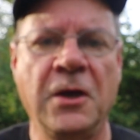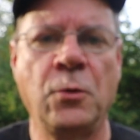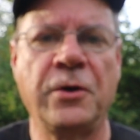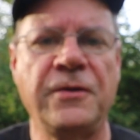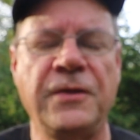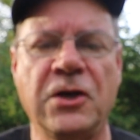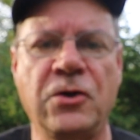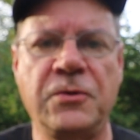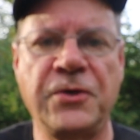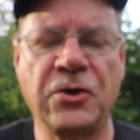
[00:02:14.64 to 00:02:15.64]
we're in the
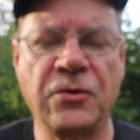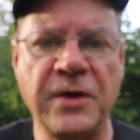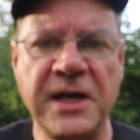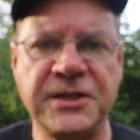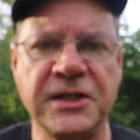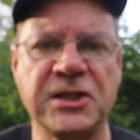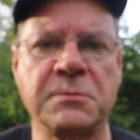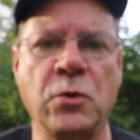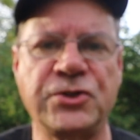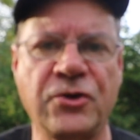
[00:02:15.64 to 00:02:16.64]
greatest,
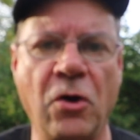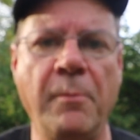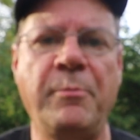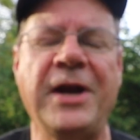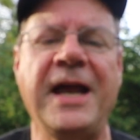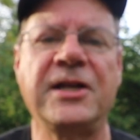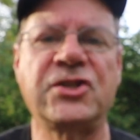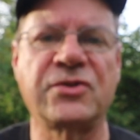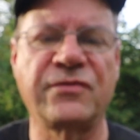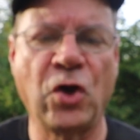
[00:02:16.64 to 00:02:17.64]
most
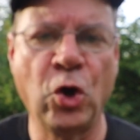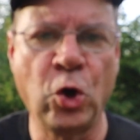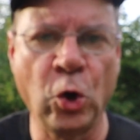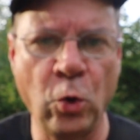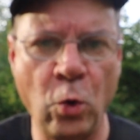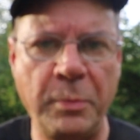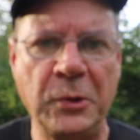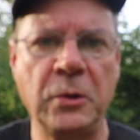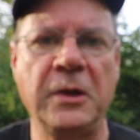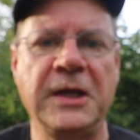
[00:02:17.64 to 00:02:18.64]
comprehensive
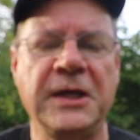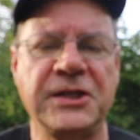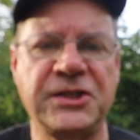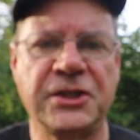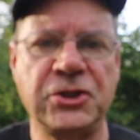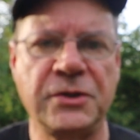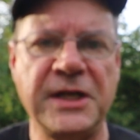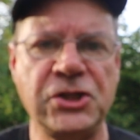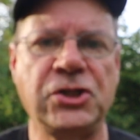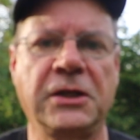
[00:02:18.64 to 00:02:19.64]
global
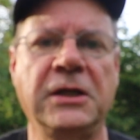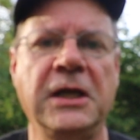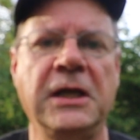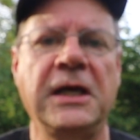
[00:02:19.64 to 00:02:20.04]
situation